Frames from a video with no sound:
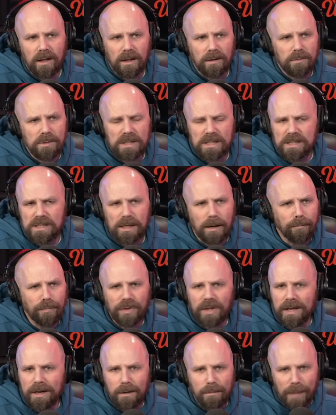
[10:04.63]
It was
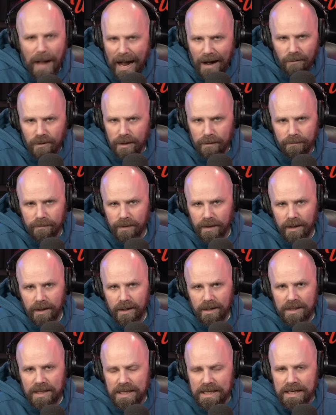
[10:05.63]
something about him
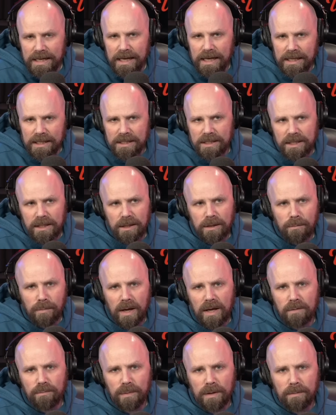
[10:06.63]
that he instantly
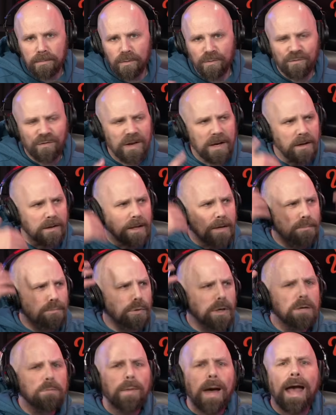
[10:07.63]
made people feel. They
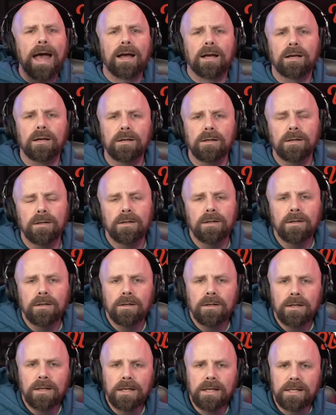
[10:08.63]
bring back
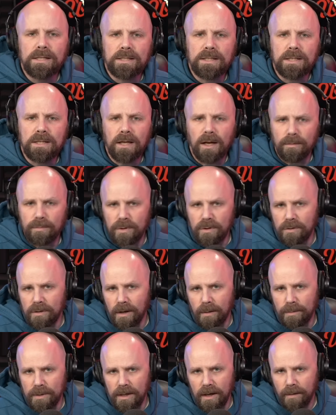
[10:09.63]
ECW,
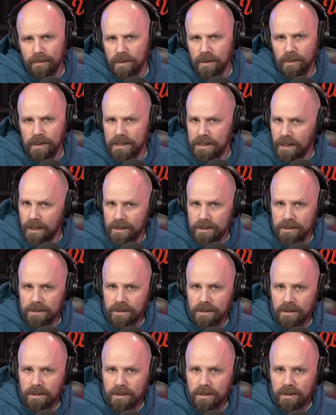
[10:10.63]
WWE does.
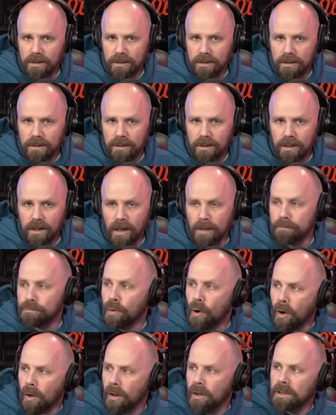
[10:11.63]
And
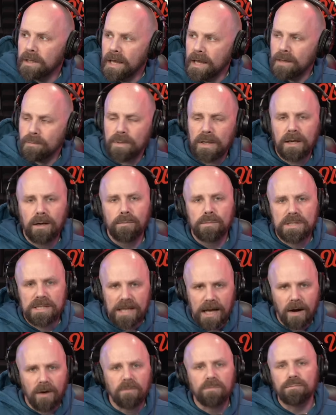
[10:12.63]
Paul Heyman
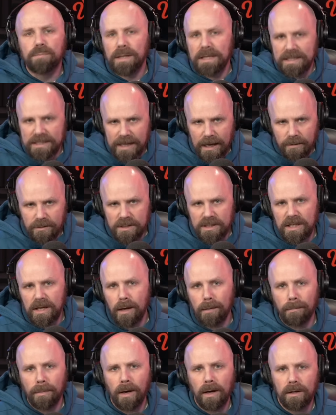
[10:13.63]
himself picks out
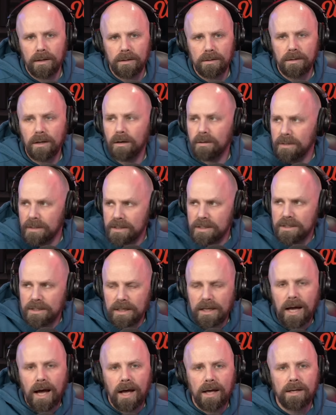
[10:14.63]
CM Punk. No, this is the
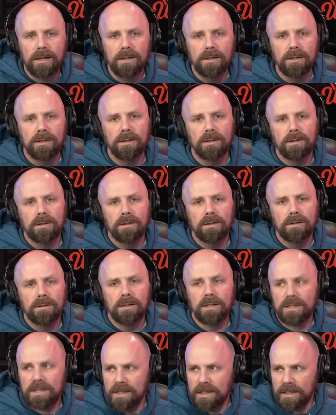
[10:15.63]
guy.
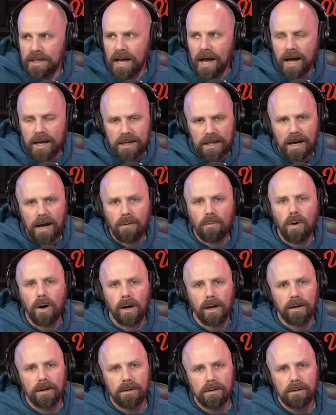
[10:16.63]
This is the guy that I want.